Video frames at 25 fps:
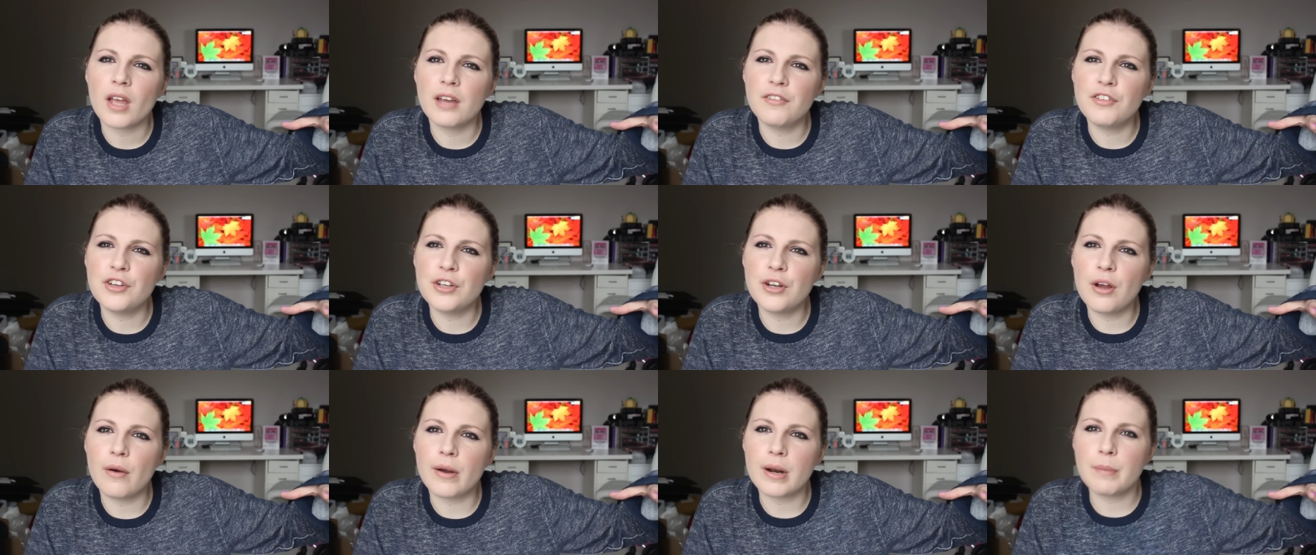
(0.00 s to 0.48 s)

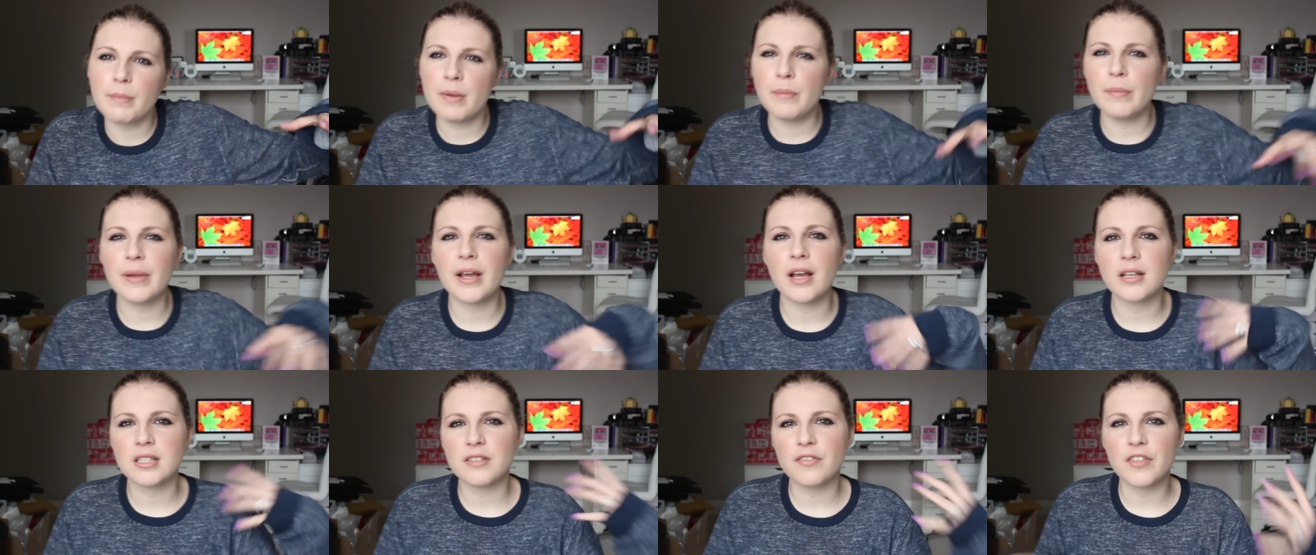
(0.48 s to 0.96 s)
if you know what I
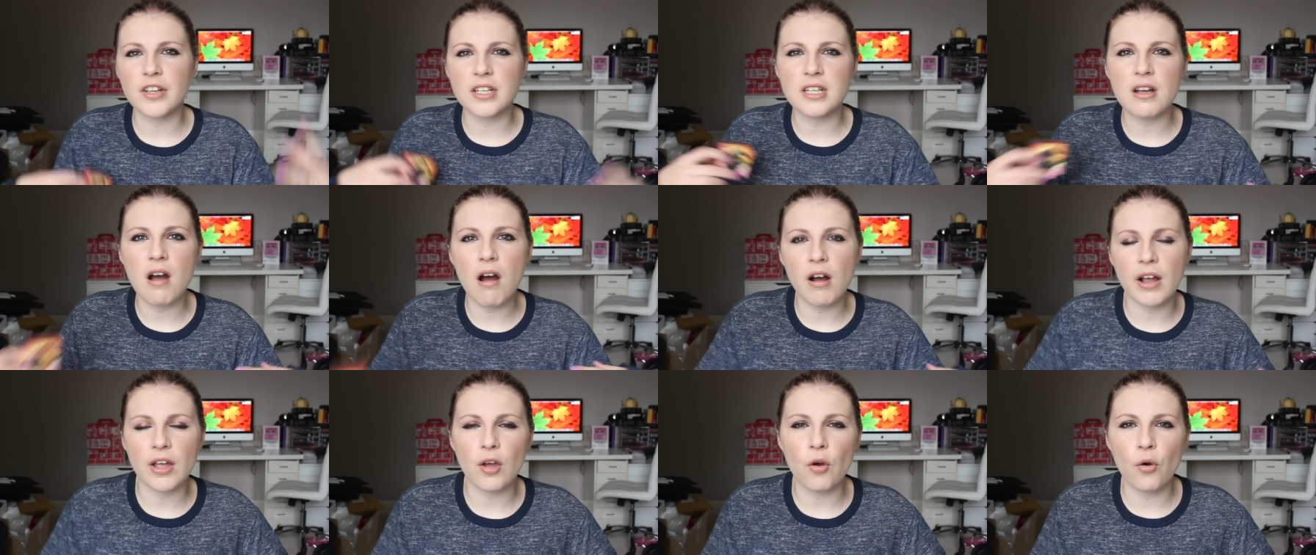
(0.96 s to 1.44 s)
mean, because of the
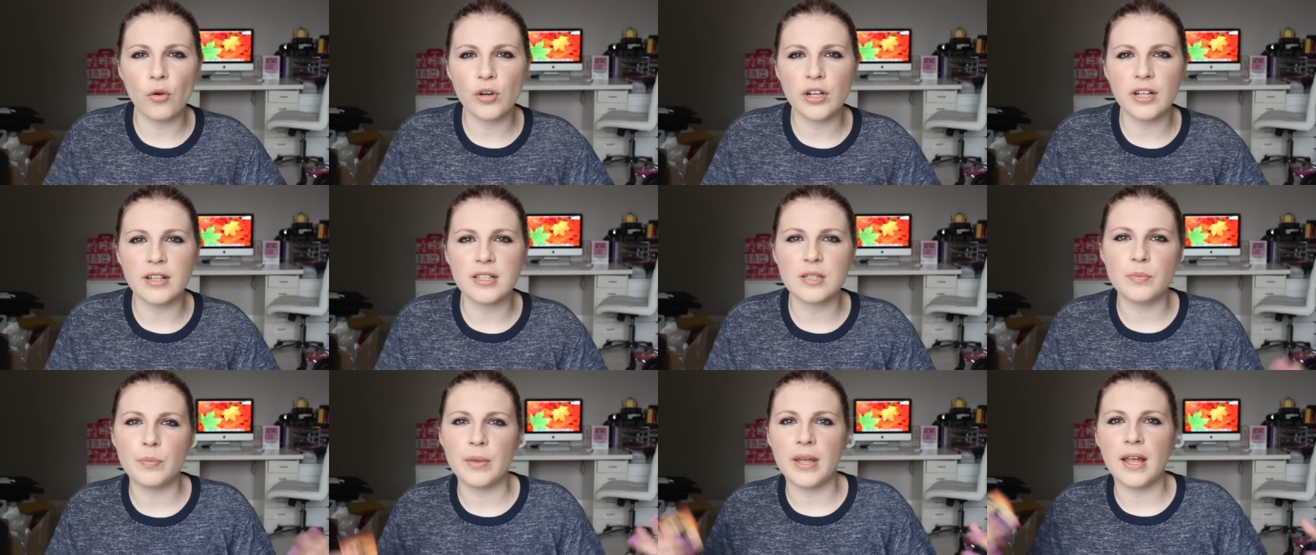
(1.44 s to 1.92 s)
target
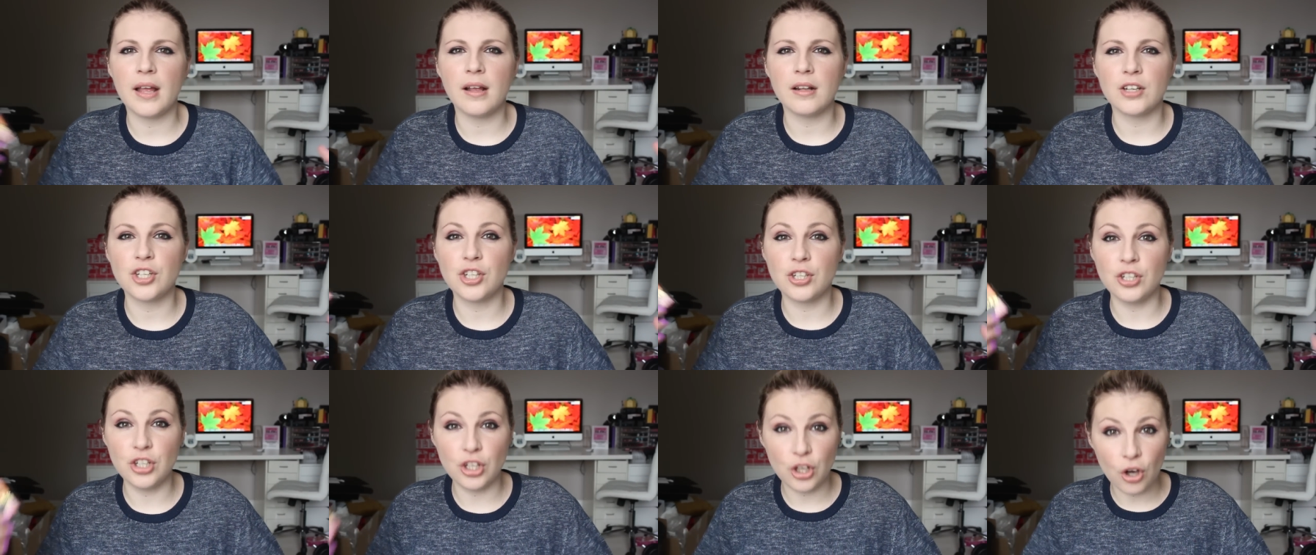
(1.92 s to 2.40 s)
audience
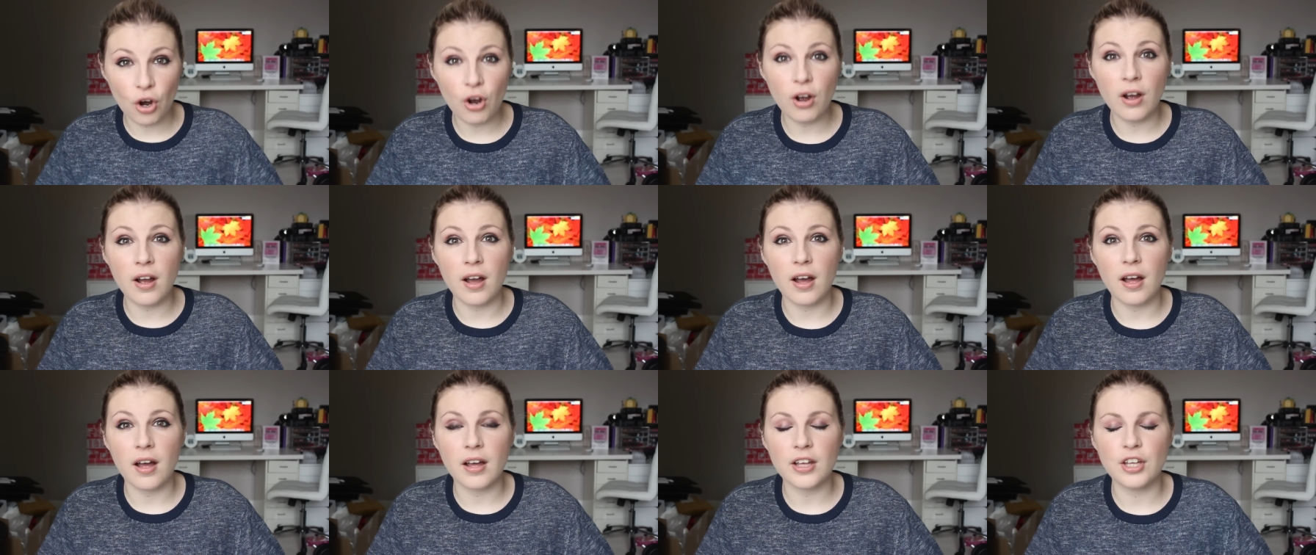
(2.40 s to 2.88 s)
being
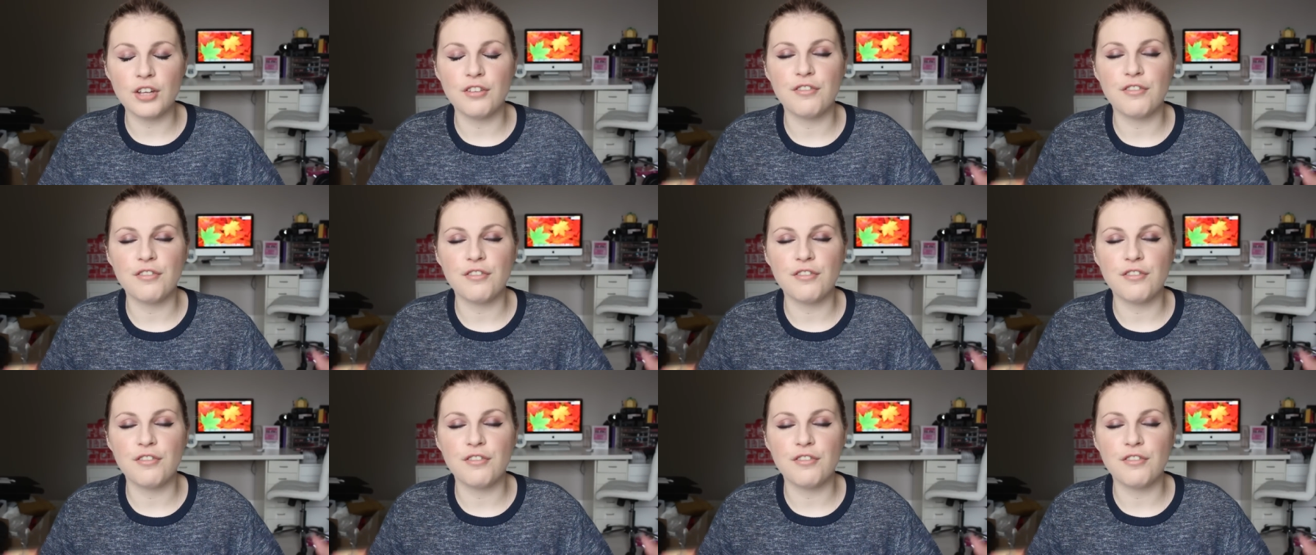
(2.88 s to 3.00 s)
younger,